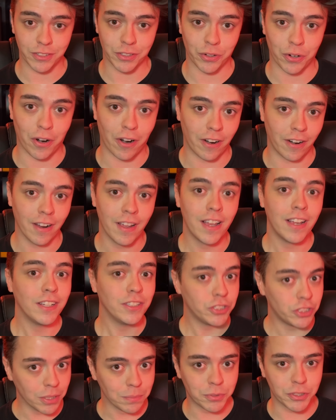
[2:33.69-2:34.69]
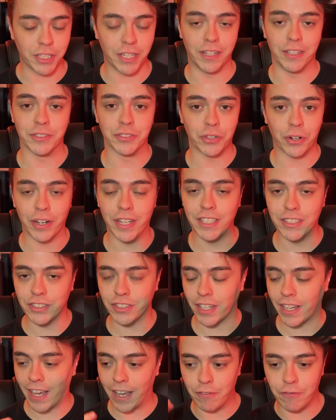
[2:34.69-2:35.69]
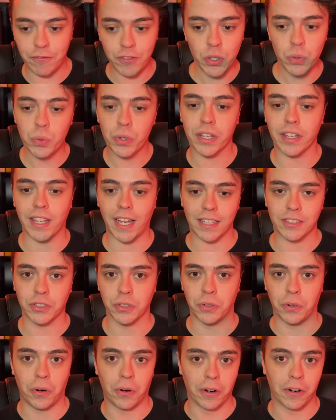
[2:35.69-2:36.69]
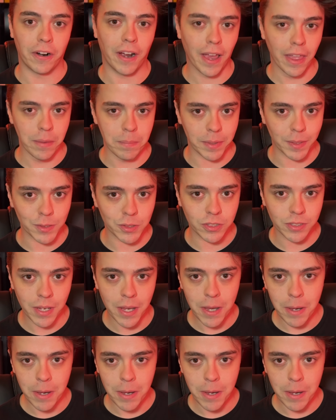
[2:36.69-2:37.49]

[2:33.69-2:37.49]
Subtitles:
There are jump scares. There is a few classical horror elements,